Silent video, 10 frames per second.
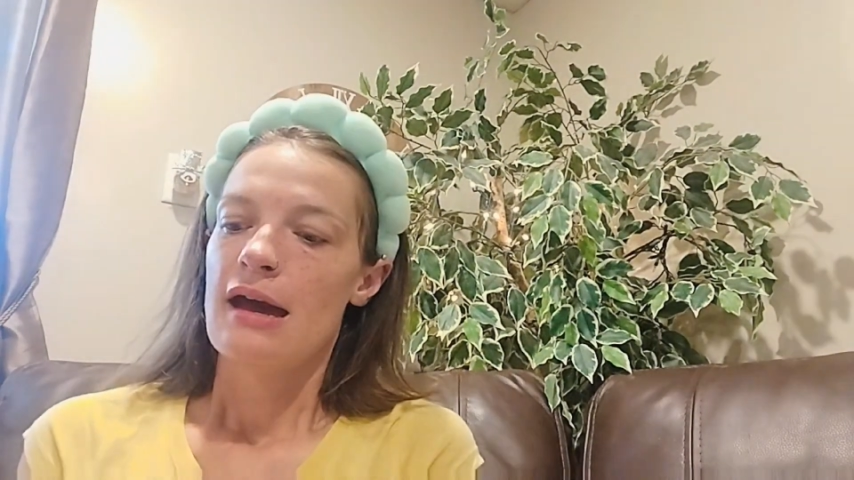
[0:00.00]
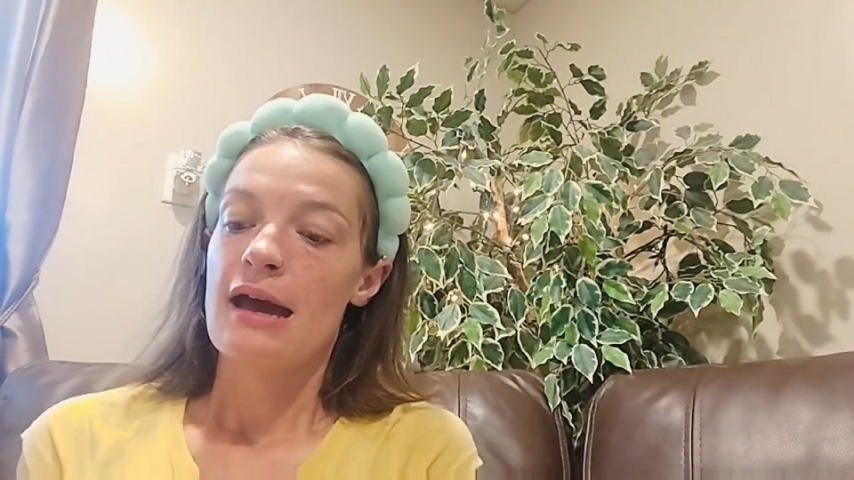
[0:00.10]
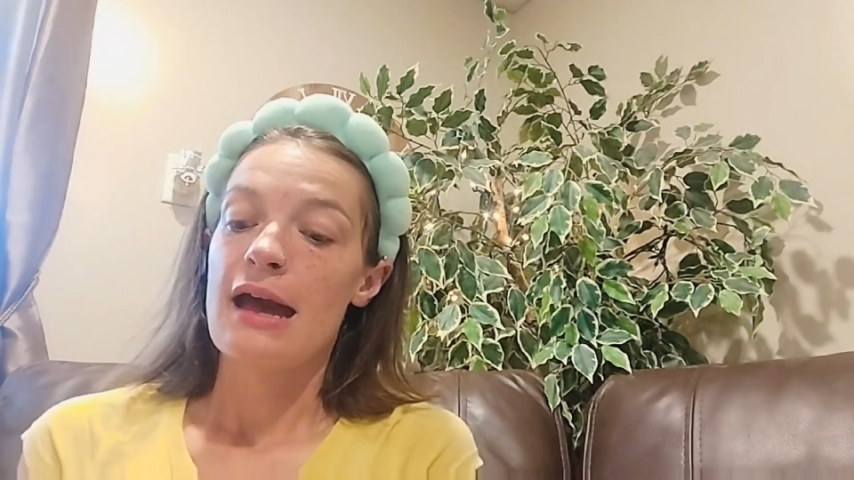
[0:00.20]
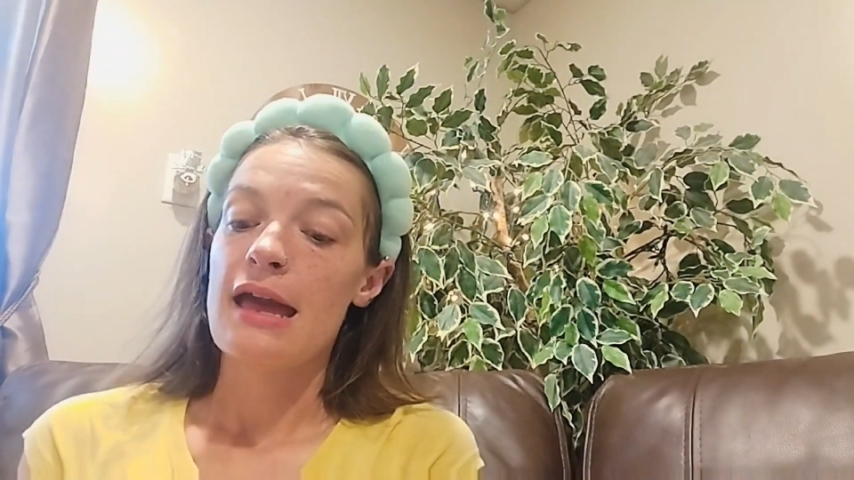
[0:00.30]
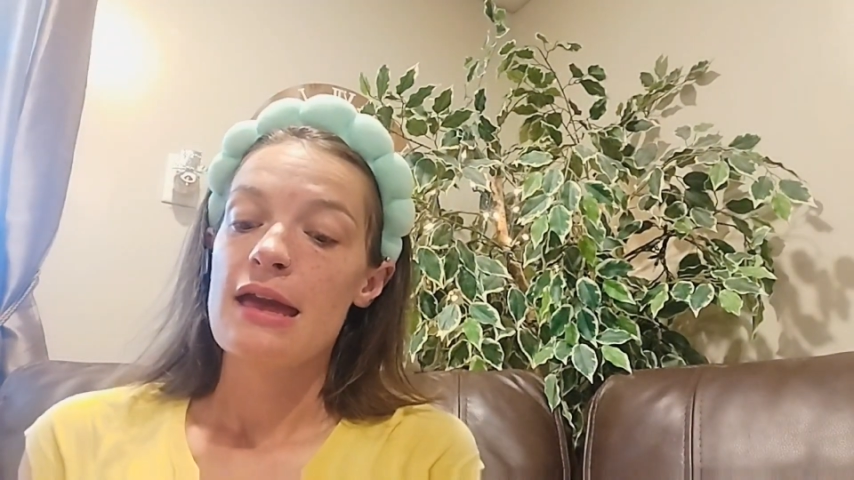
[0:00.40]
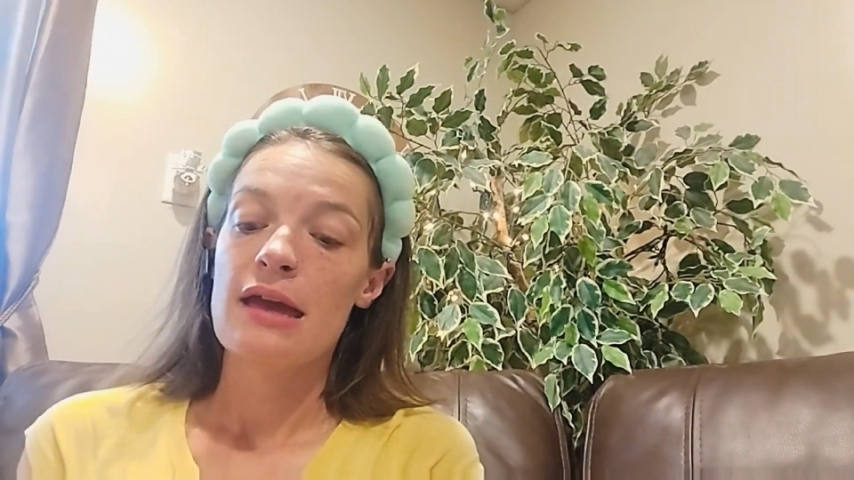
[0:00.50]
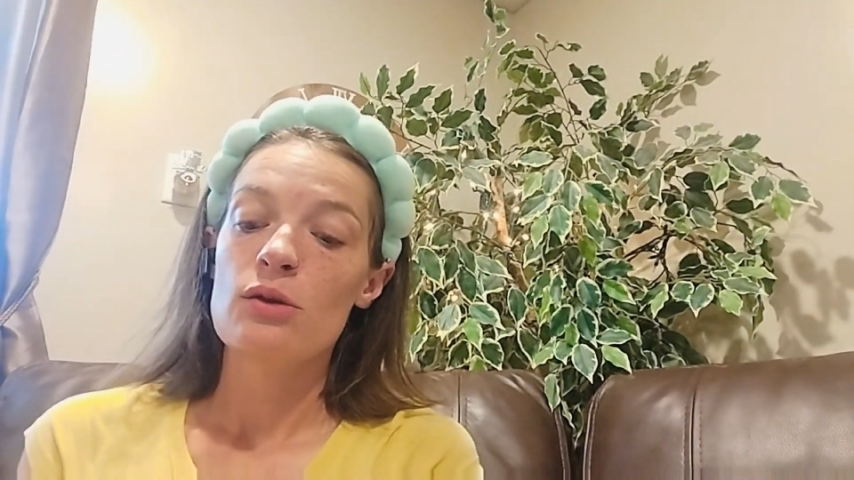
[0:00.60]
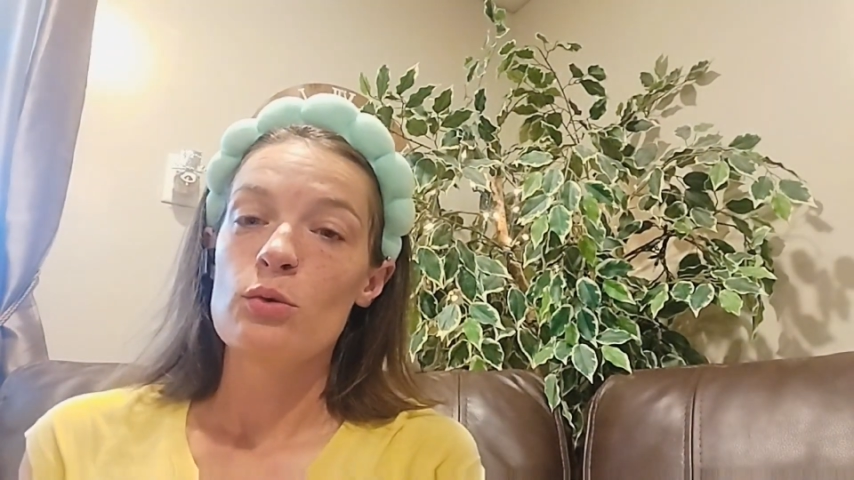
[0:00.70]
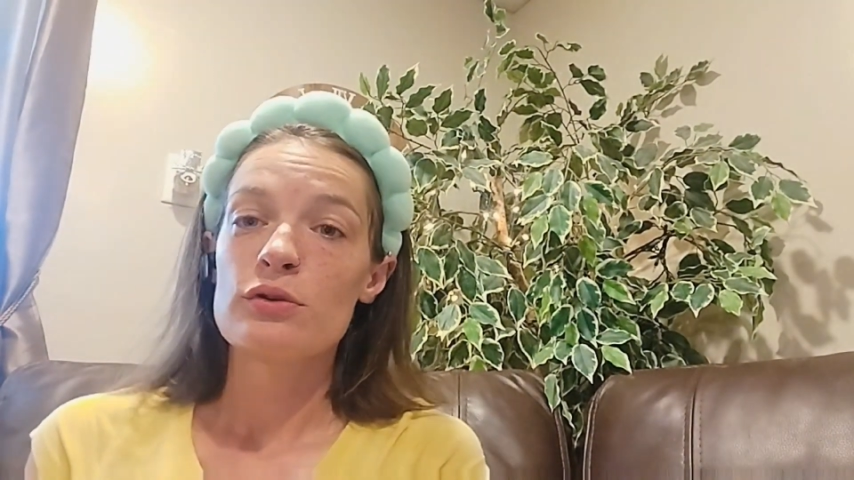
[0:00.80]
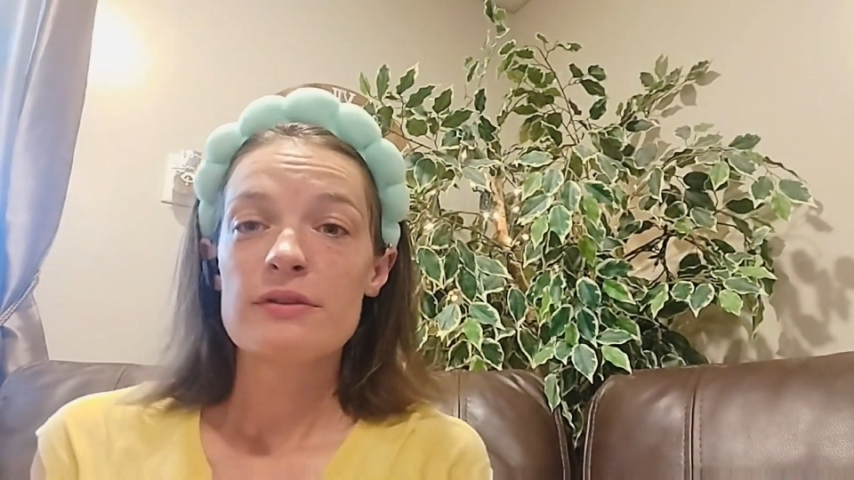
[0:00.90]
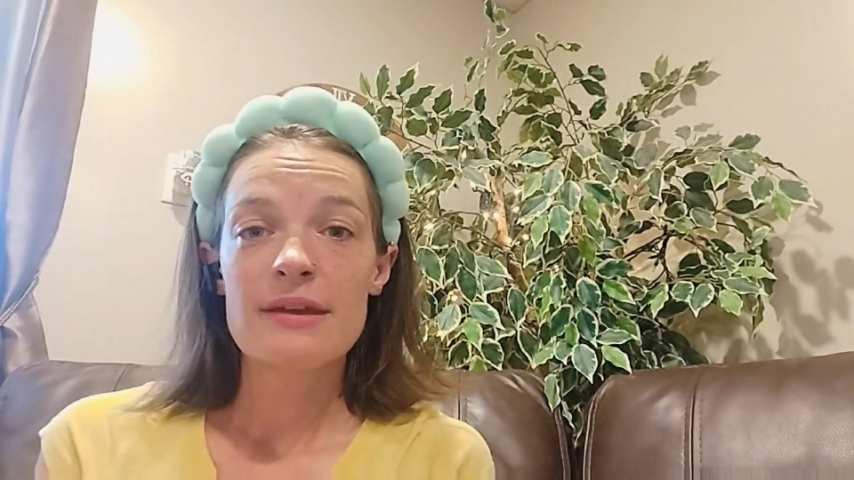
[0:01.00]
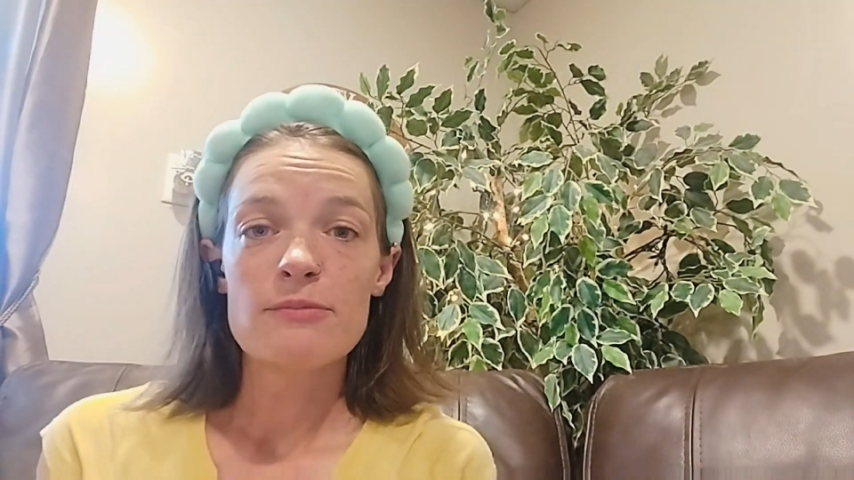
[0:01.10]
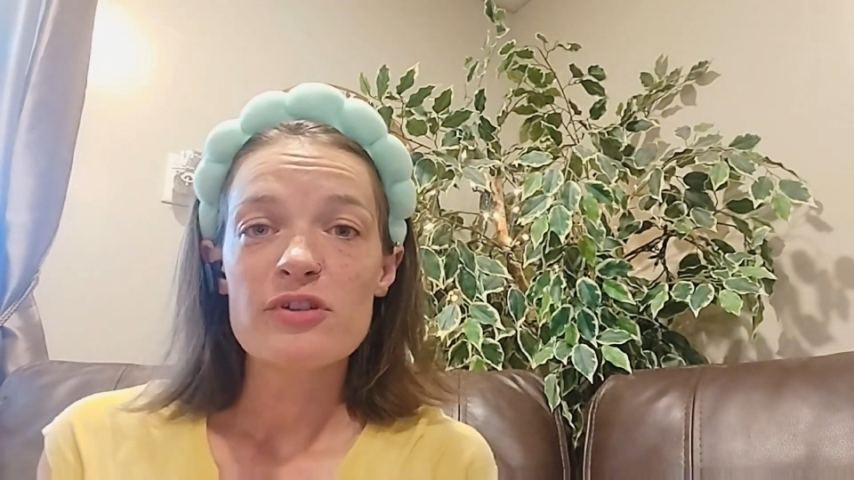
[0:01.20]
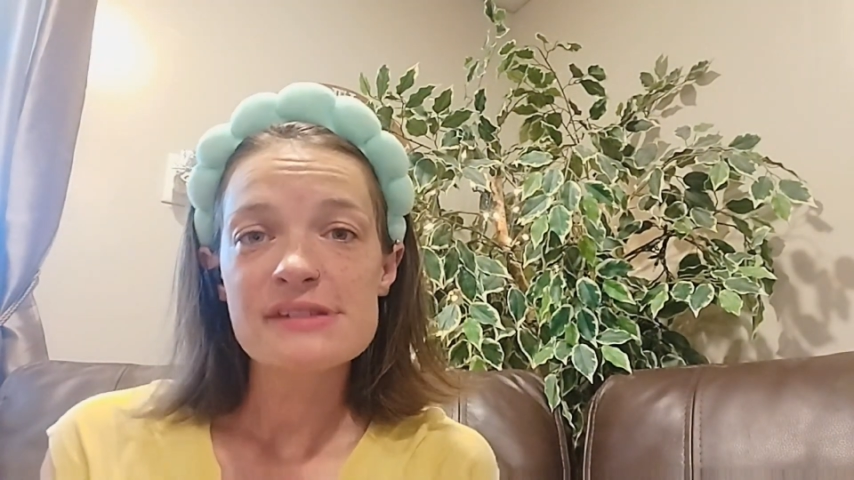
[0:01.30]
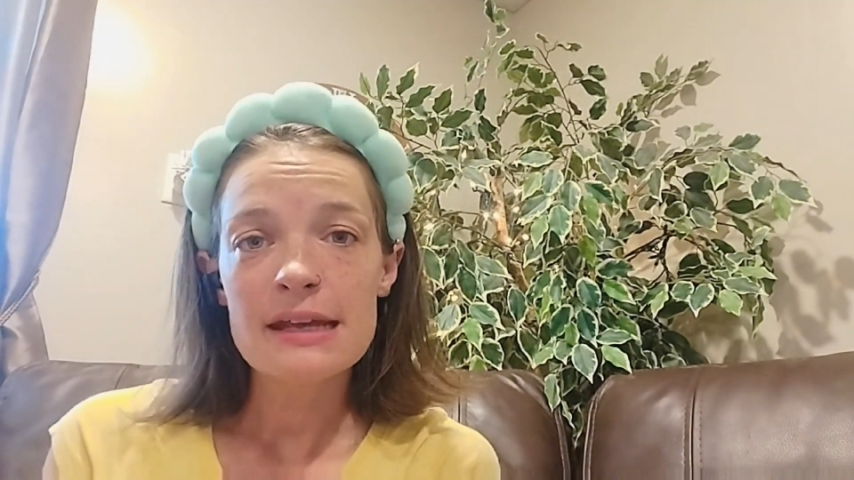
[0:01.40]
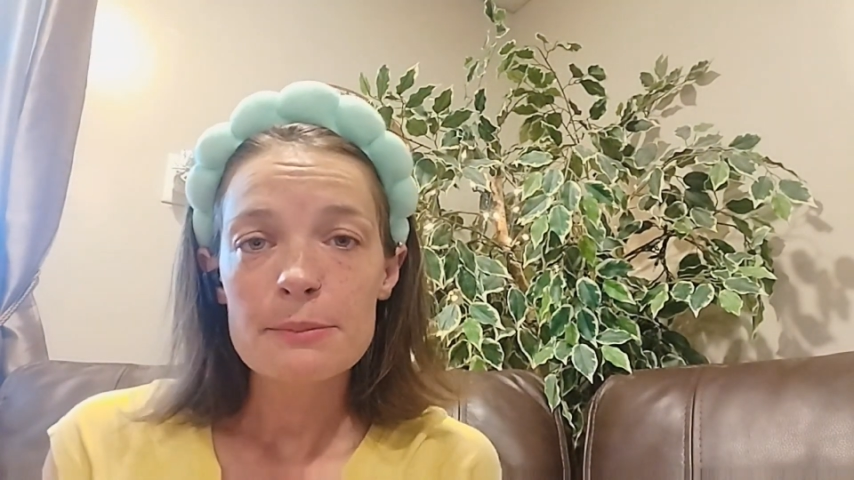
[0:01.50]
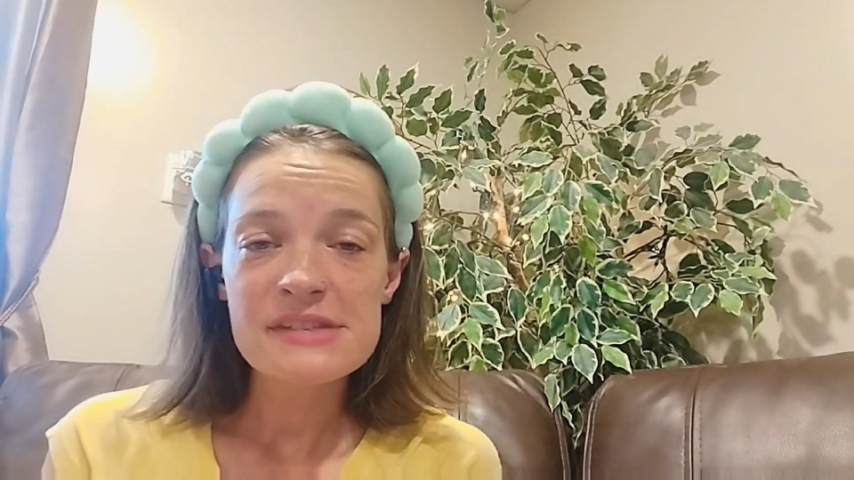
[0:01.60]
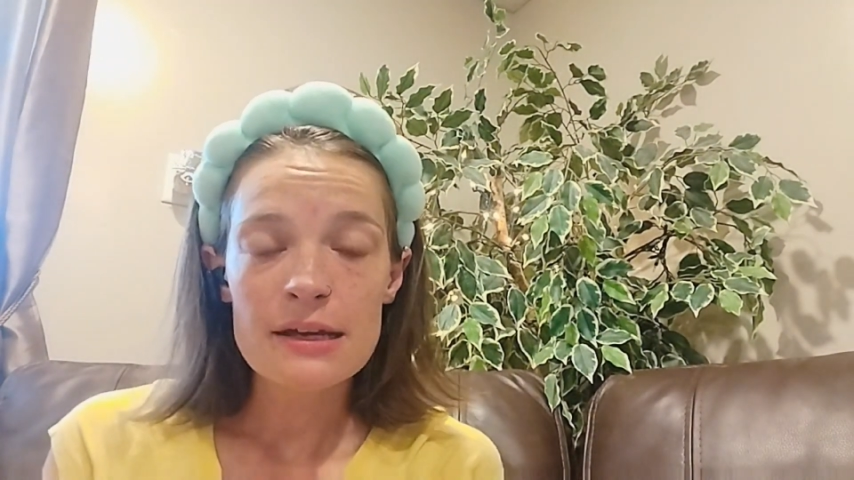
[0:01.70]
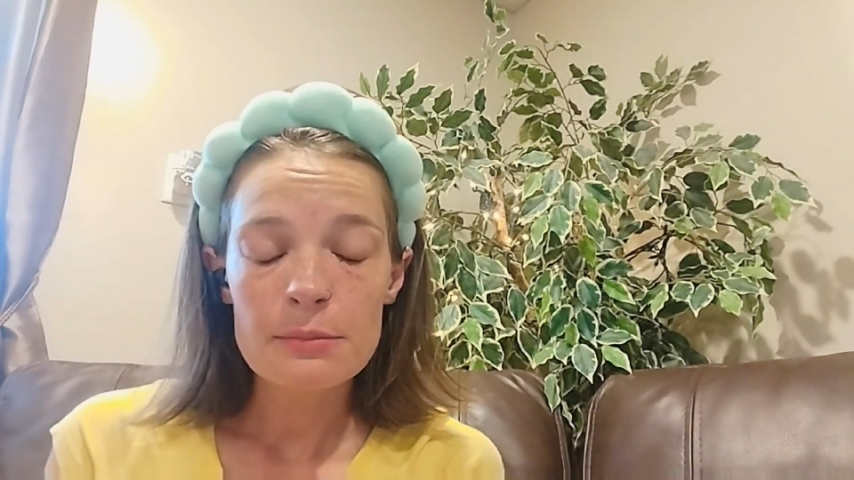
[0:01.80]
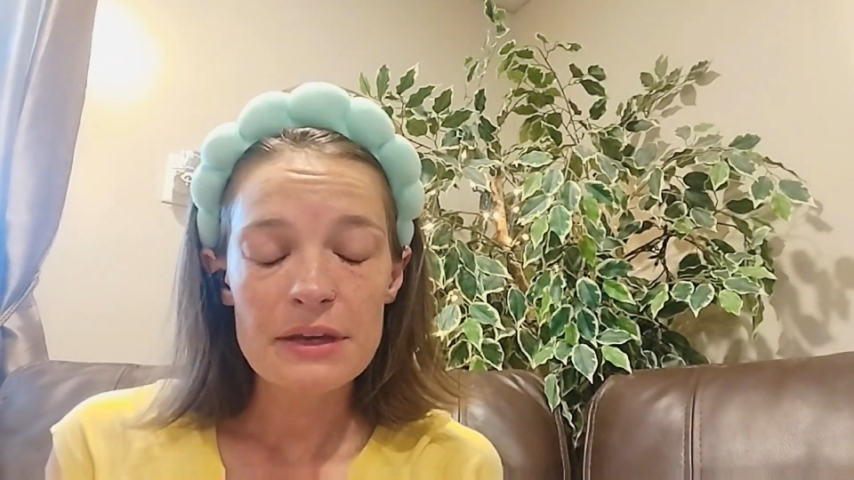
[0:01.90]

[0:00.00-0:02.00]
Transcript: I had ordered them for Samsung